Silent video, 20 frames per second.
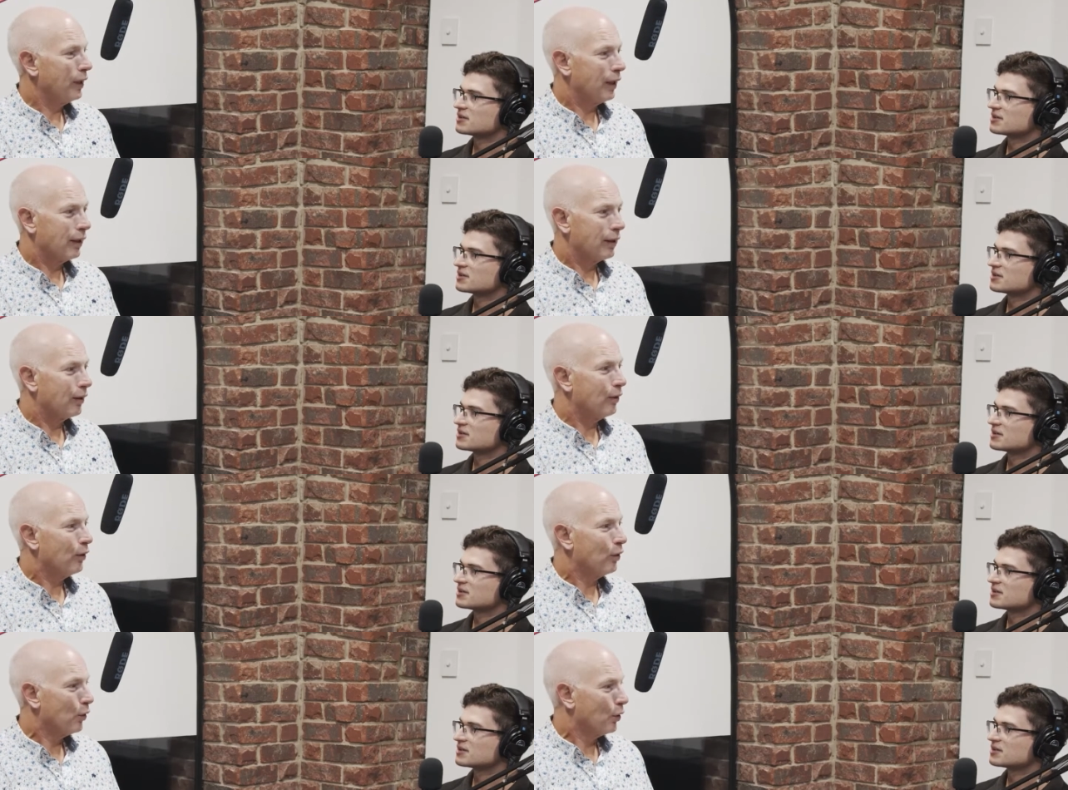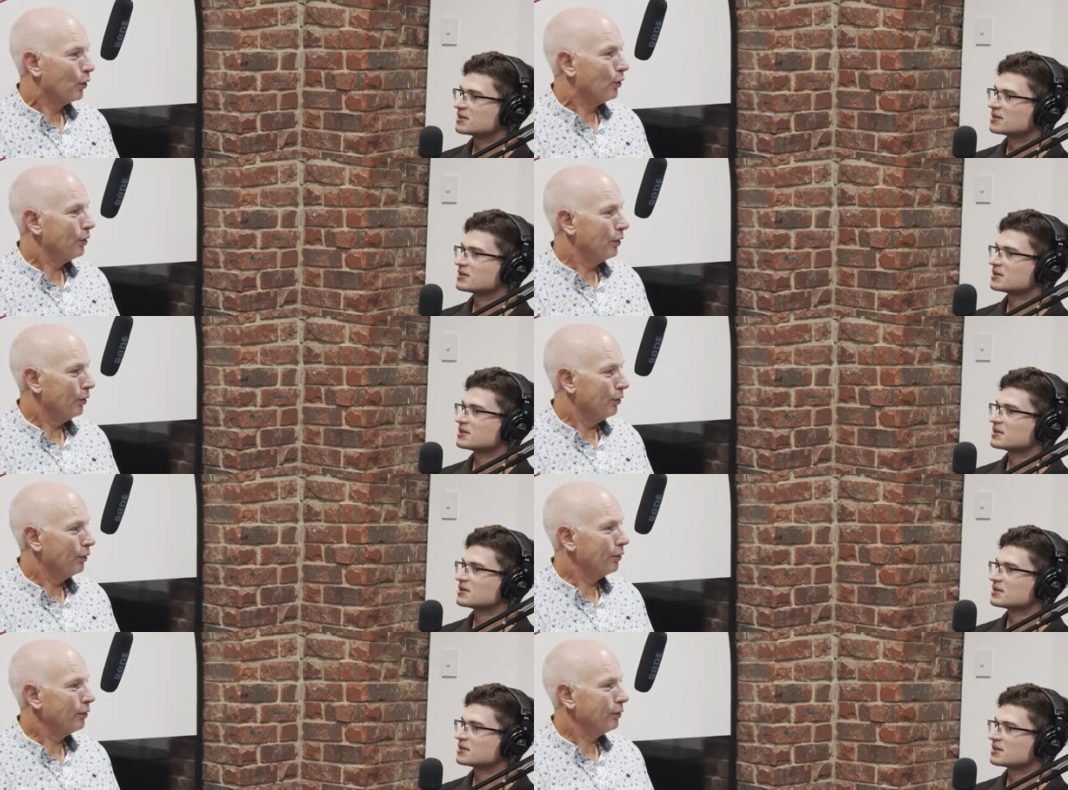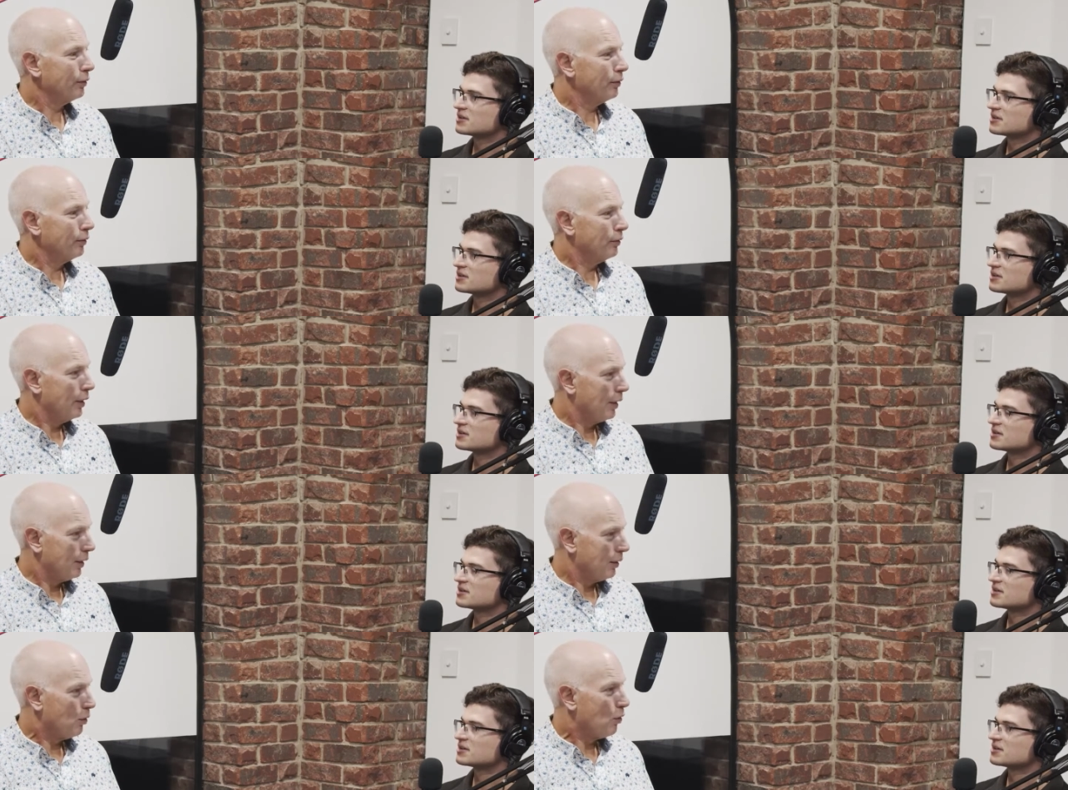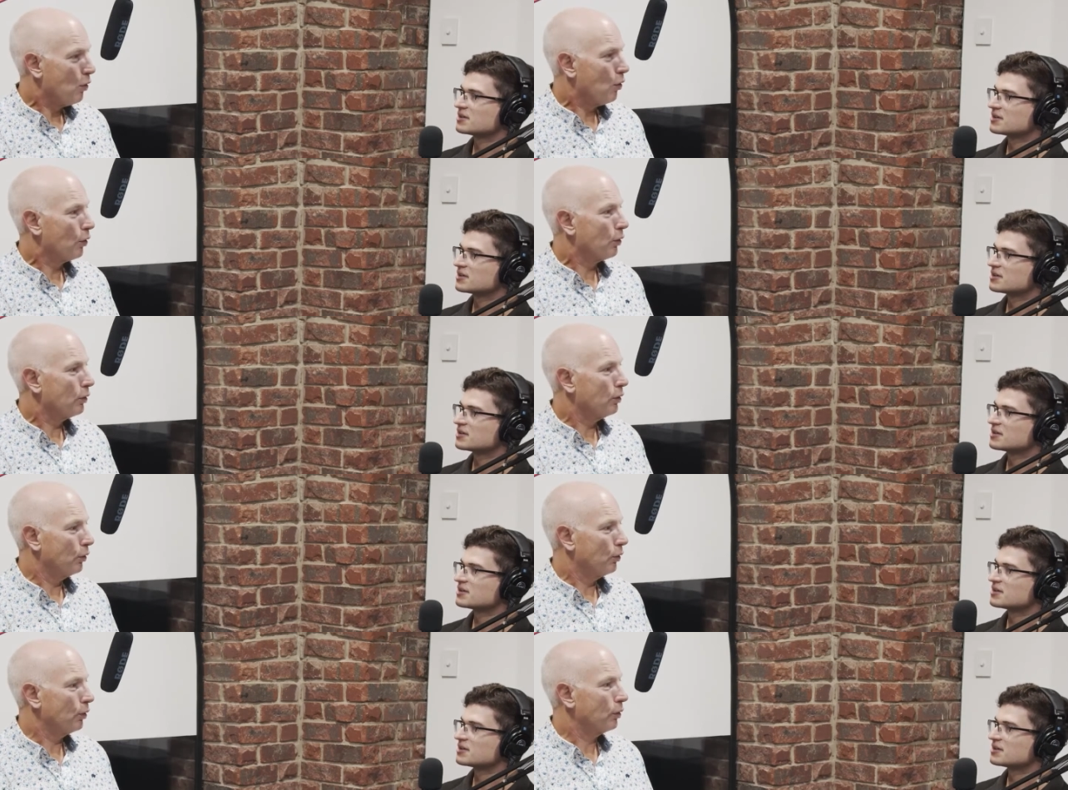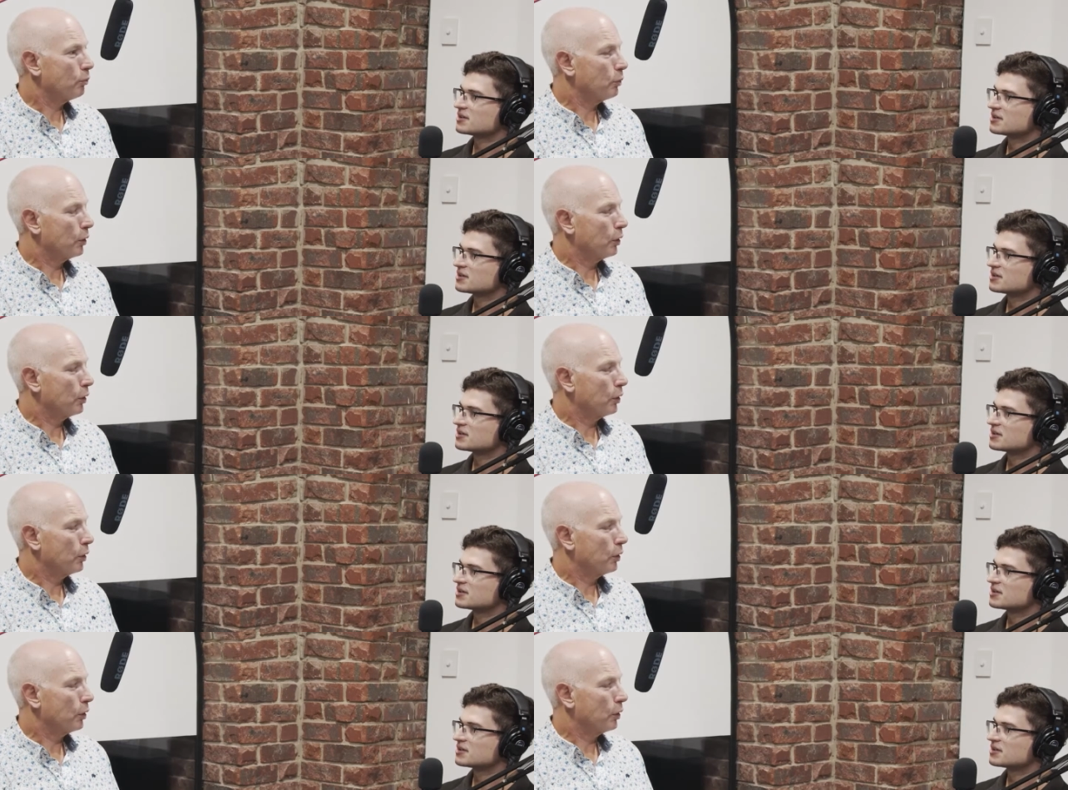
Speaker 1: taking a hard look. Take a hard look